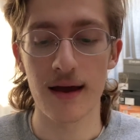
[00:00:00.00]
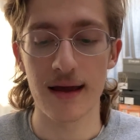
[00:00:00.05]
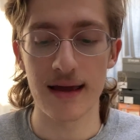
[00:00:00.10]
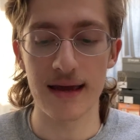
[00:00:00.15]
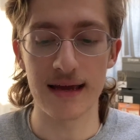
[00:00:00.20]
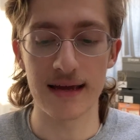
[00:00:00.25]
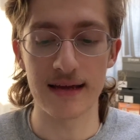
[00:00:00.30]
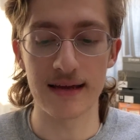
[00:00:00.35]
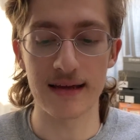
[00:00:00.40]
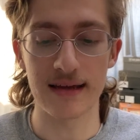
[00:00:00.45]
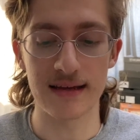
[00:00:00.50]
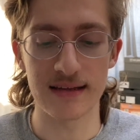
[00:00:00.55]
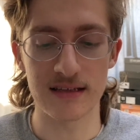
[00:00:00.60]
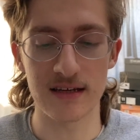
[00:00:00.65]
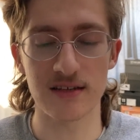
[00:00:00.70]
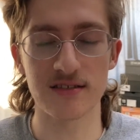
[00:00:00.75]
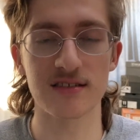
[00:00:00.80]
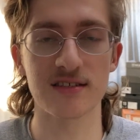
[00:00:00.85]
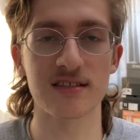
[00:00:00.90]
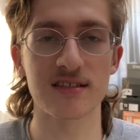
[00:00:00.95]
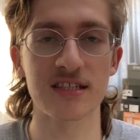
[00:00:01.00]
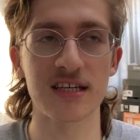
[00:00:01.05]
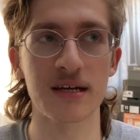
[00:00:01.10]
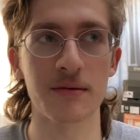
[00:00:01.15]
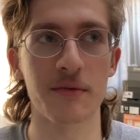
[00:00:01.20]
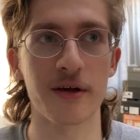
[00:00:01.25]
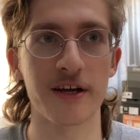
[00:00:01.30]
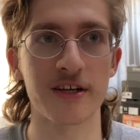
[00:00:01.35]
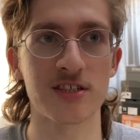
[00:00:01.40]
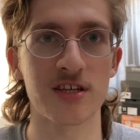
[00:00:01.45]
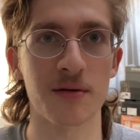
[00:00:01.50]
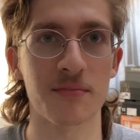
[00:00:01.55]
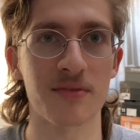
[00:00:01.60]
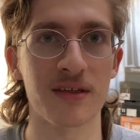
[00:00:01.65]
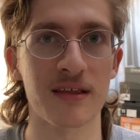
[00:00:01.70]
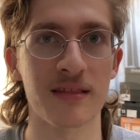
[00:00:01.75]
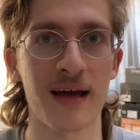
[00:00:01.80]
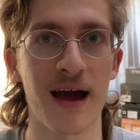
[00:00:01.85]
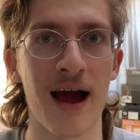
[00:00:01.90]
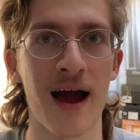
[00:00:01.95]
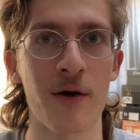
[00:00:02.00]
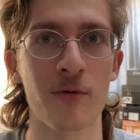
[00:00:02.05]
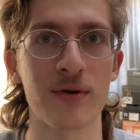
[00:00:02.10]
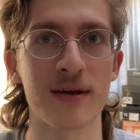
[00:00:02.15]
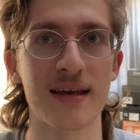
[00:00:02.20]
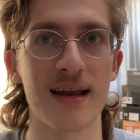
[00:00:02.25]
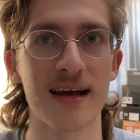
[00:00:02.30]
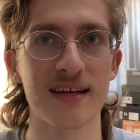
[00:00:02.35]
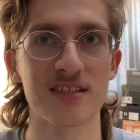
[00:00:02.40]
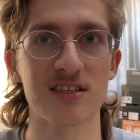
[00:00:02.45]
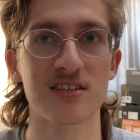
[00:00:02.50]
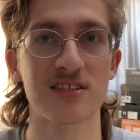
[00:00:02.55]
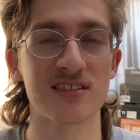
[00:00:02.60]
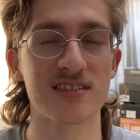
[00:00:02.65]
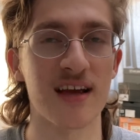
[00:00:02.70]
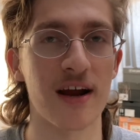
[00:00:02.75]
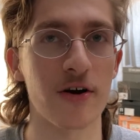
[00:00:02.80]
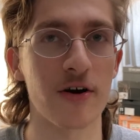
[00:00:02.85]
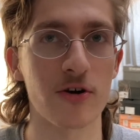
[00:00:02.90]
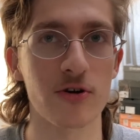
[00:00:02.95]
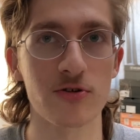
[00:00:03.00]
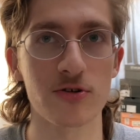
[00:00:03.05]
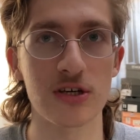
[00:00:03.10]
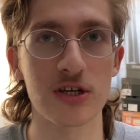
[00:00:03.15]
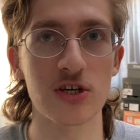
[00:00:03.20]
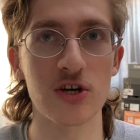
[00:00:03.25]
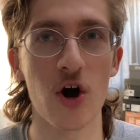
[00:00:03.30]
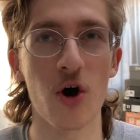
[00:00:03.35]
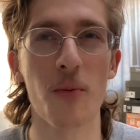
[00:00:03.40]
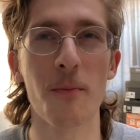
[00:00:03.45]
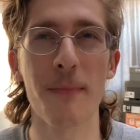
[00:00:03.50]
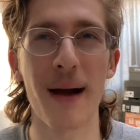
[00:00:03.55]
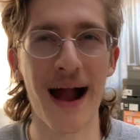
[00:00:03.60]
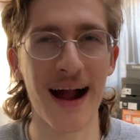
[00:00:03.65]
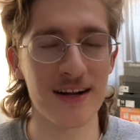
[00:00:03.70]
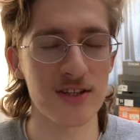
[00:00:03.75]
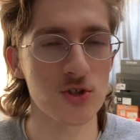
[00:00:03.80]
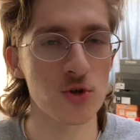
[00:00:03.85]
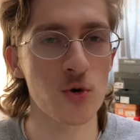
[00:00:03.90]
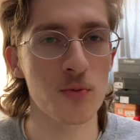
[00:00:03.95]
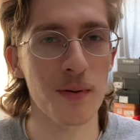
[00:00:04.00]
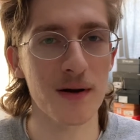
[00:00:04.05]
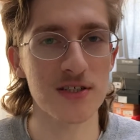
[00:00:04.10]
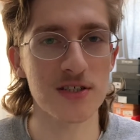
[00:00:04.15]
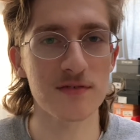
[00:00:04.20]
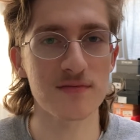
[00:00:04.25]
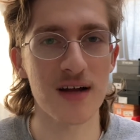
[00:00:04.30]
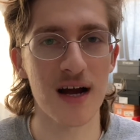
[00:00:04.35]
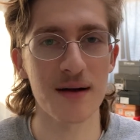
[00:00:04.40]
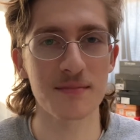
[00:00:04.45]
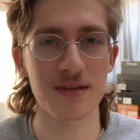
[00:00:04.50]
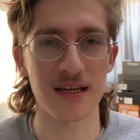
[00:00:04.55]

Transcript: It doesn't seem like something that I would necessarily go back to a bunch of times.